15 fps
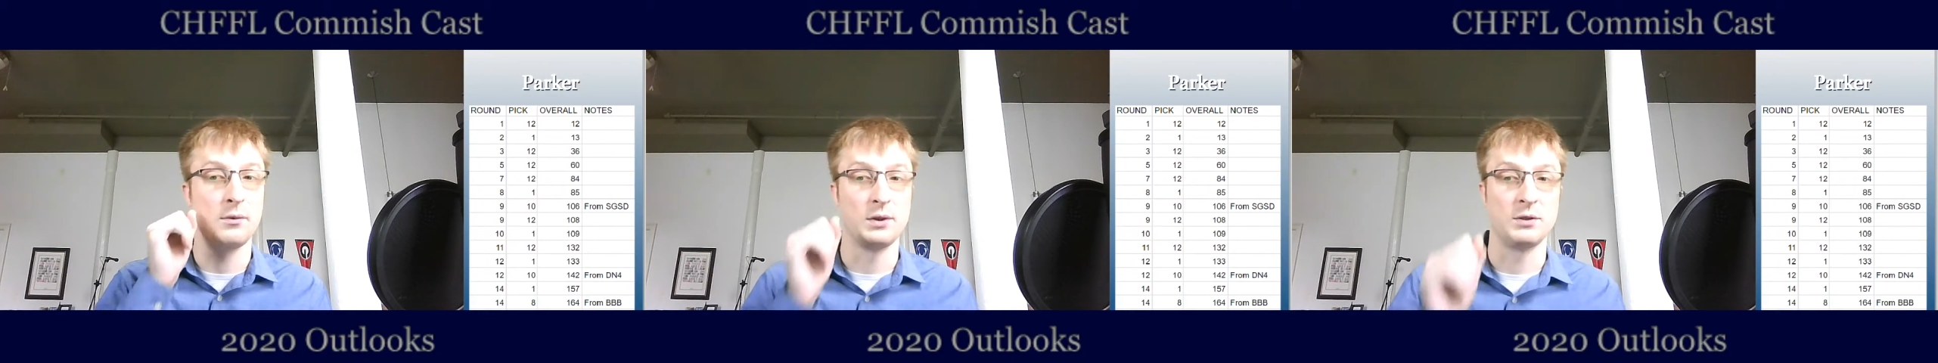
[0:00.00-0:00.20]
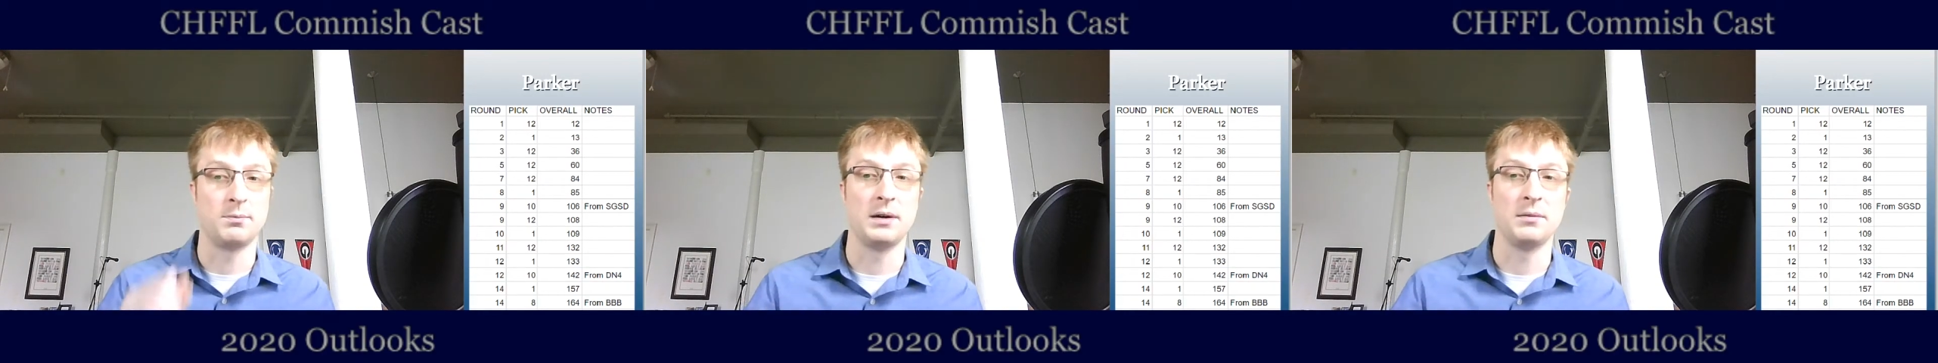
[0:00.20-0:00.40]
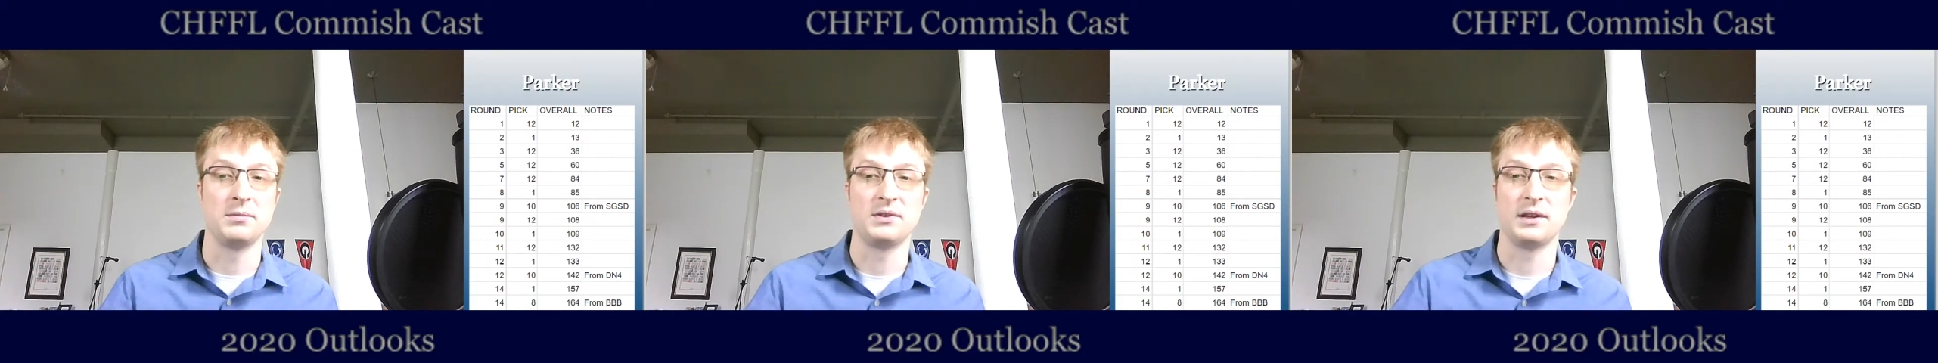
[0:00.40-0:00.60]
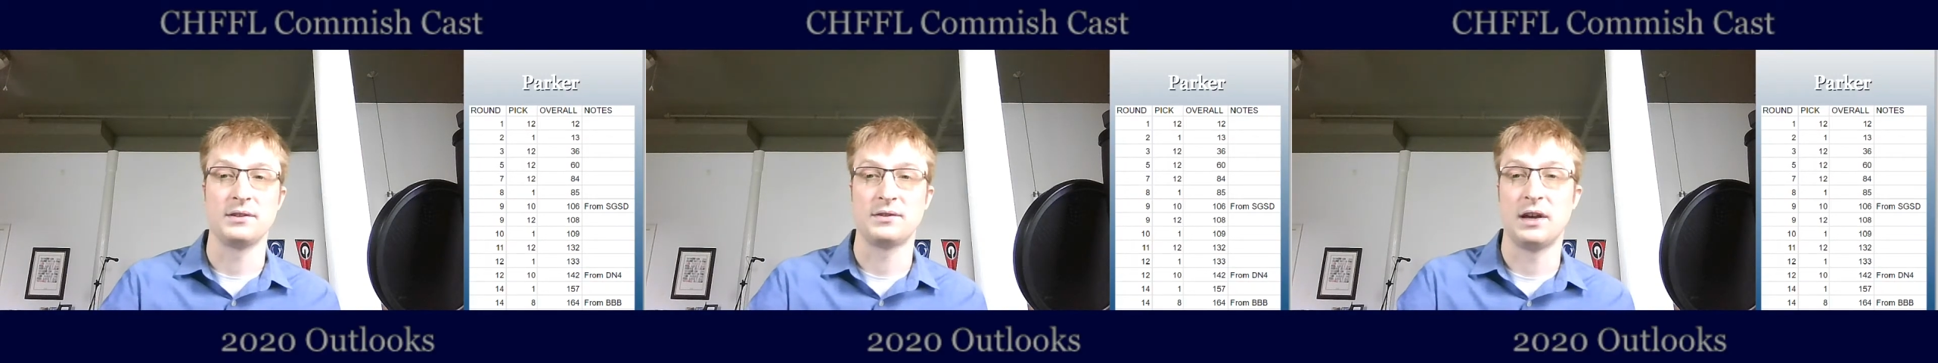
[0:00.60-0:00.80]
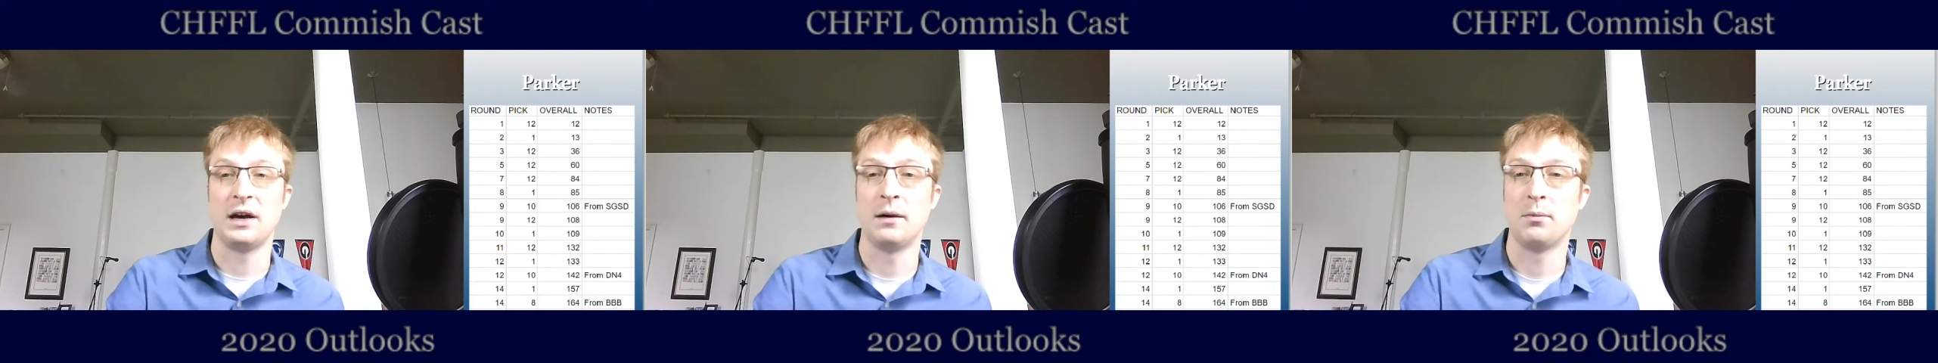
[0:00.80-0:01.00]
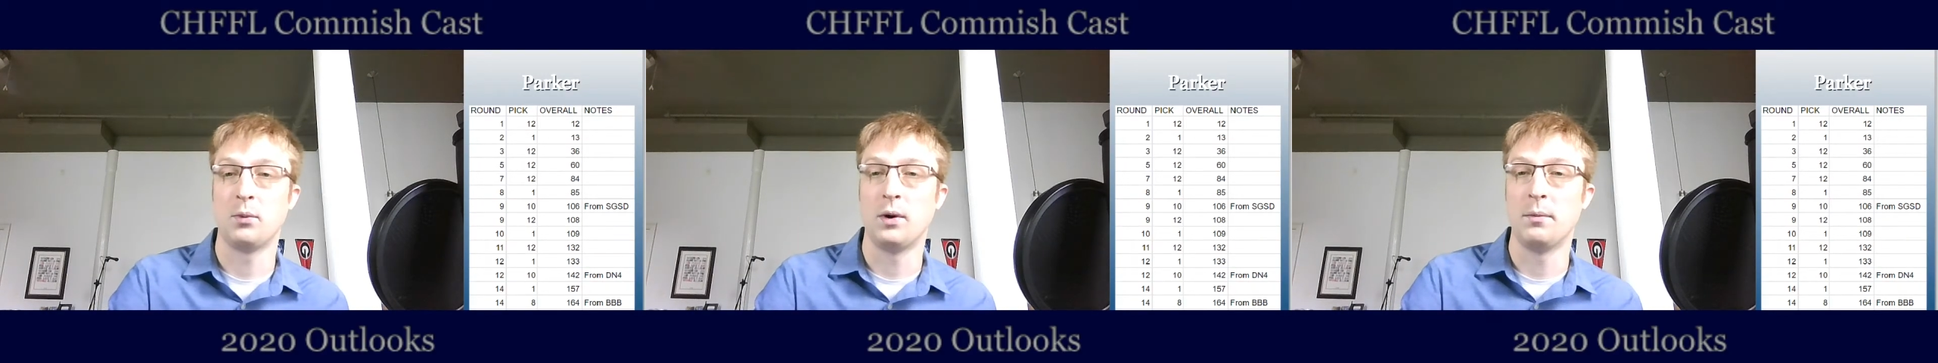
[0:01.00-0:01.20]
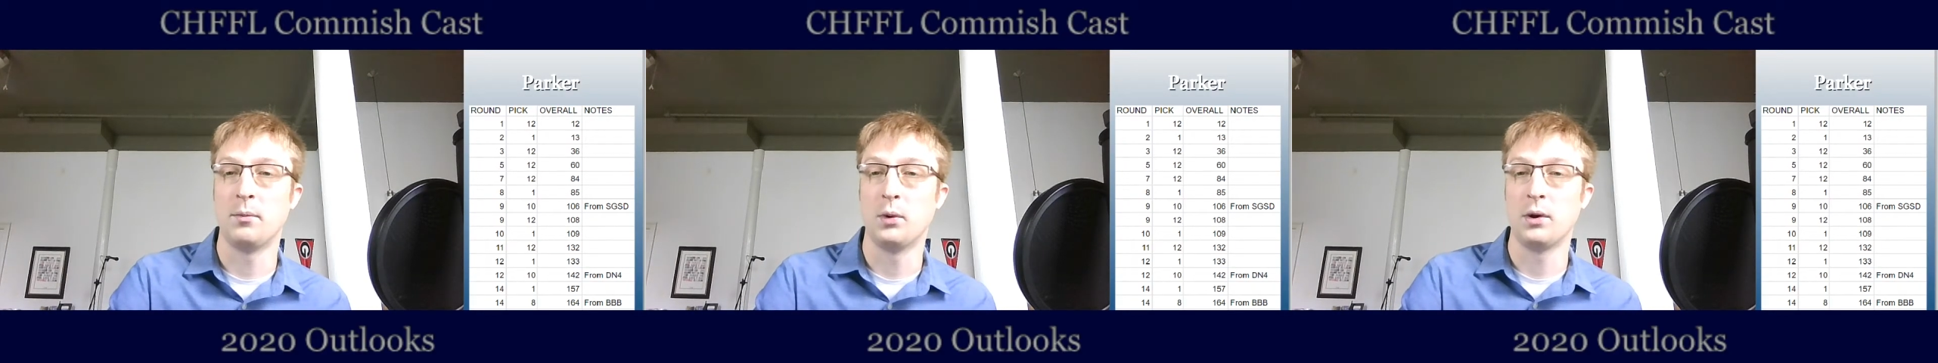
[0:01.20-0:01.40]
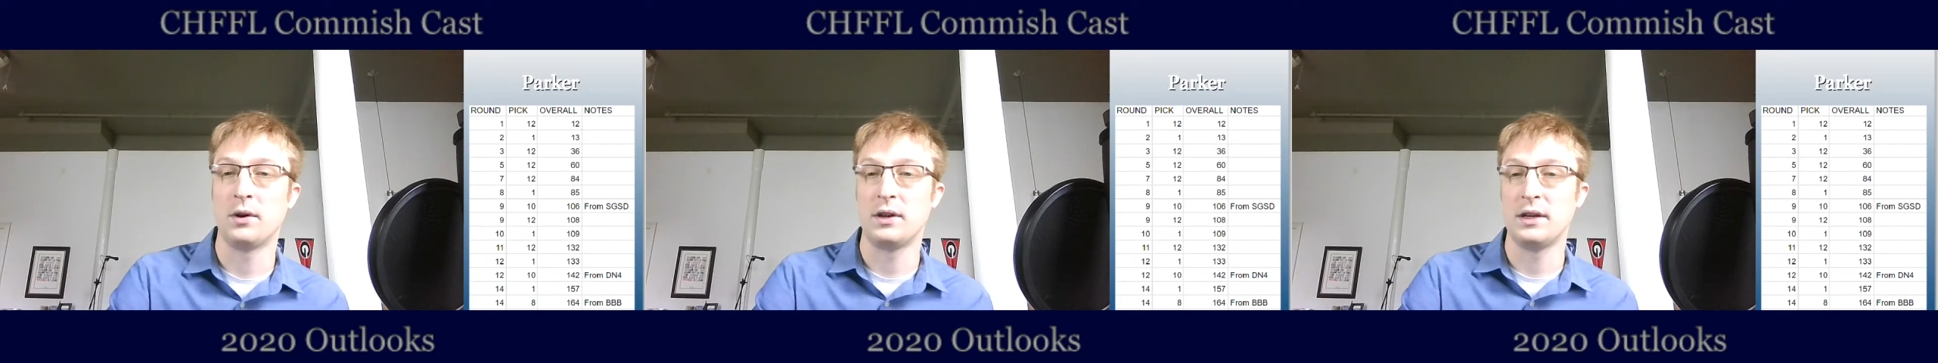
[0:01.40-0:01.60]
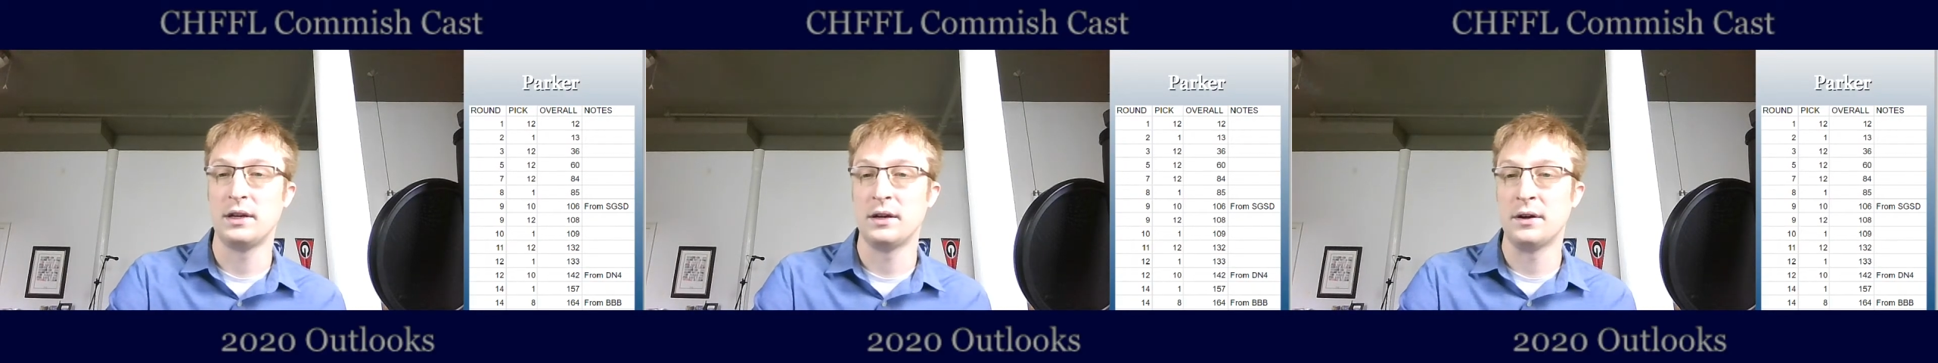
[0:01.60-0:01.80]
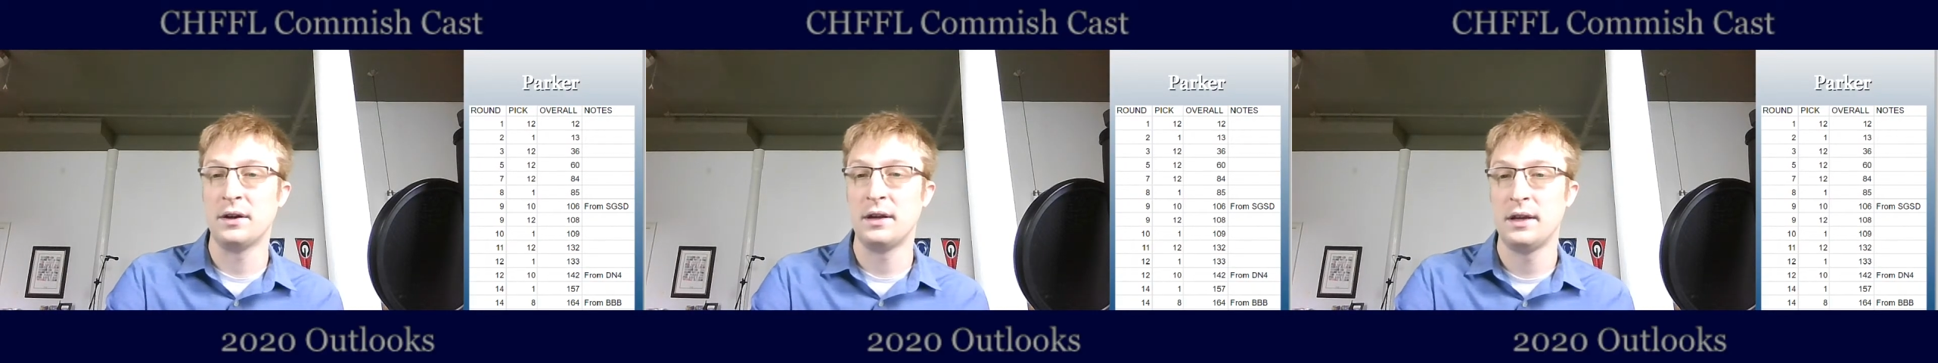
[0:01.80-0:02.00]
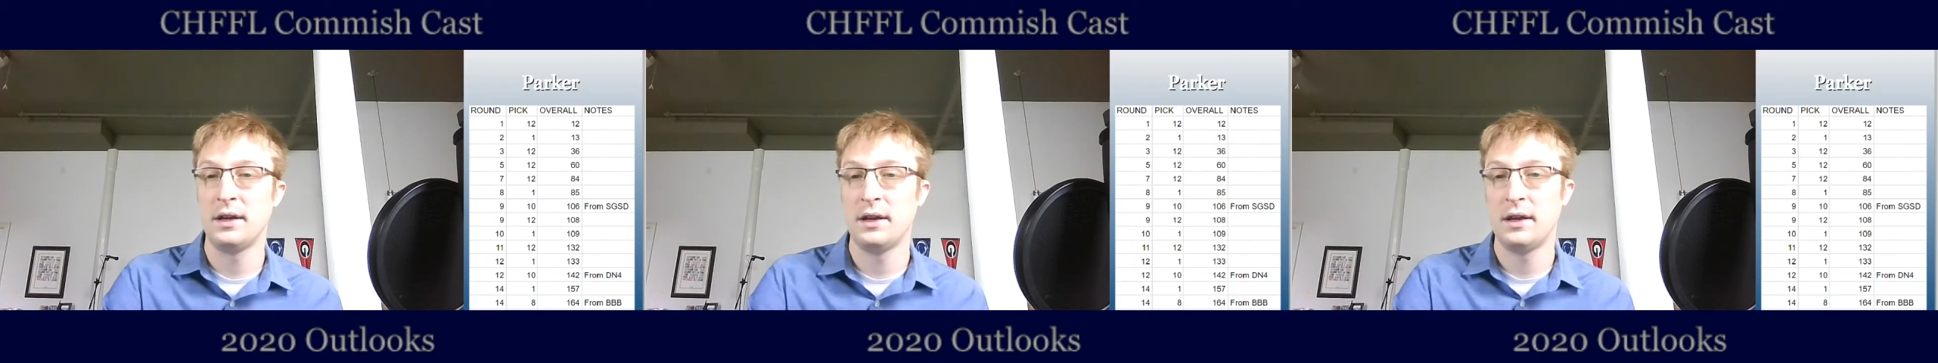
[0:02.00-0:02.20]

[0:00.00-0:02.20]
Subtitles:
which bumps us up one more tier.